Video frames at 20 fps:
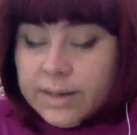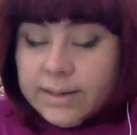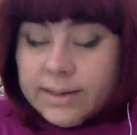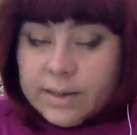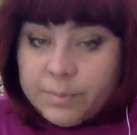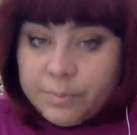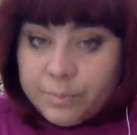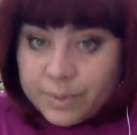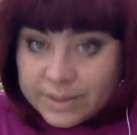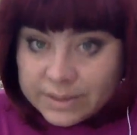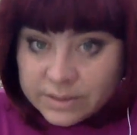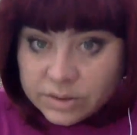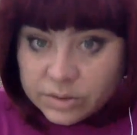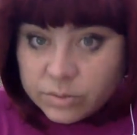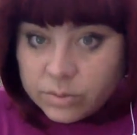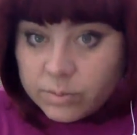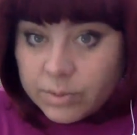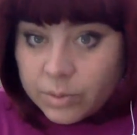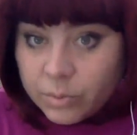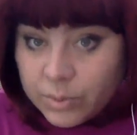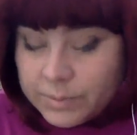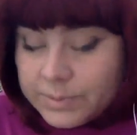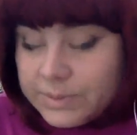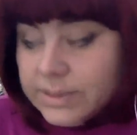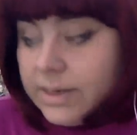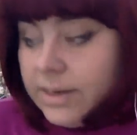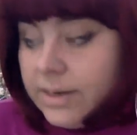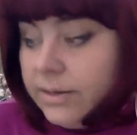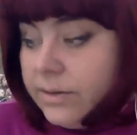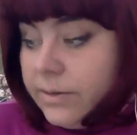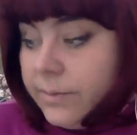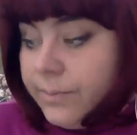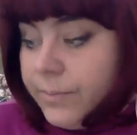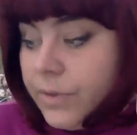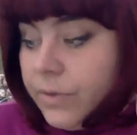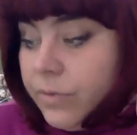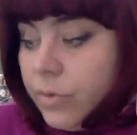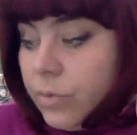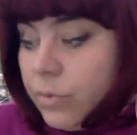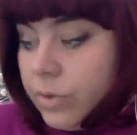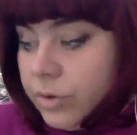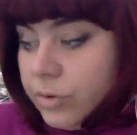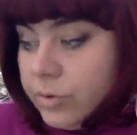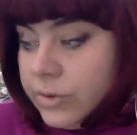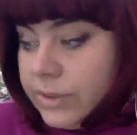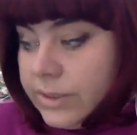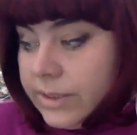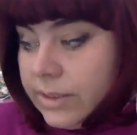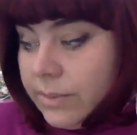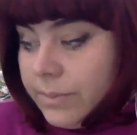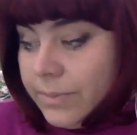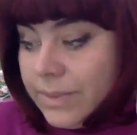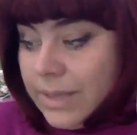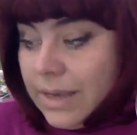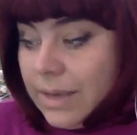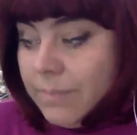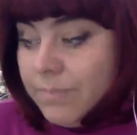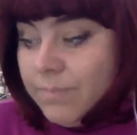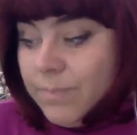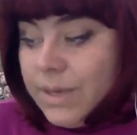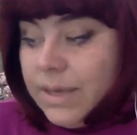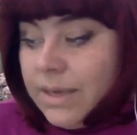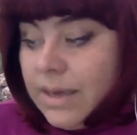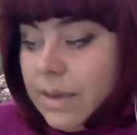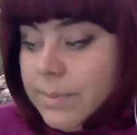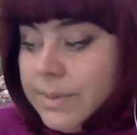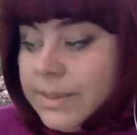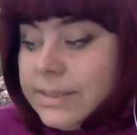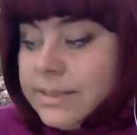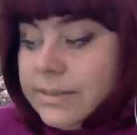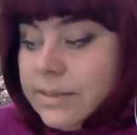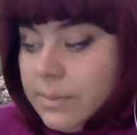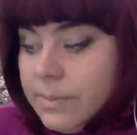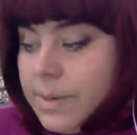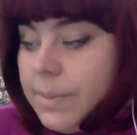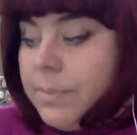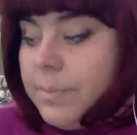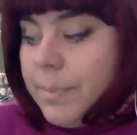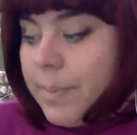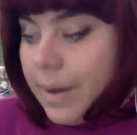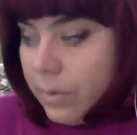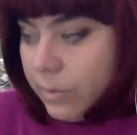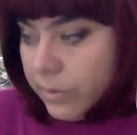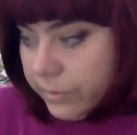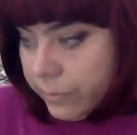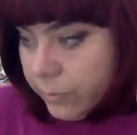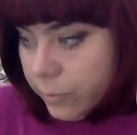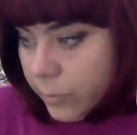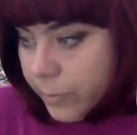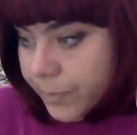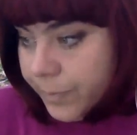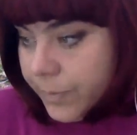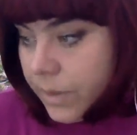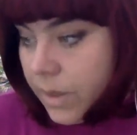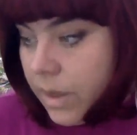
and they're present on my website if you want to see them. They became extremely powerful.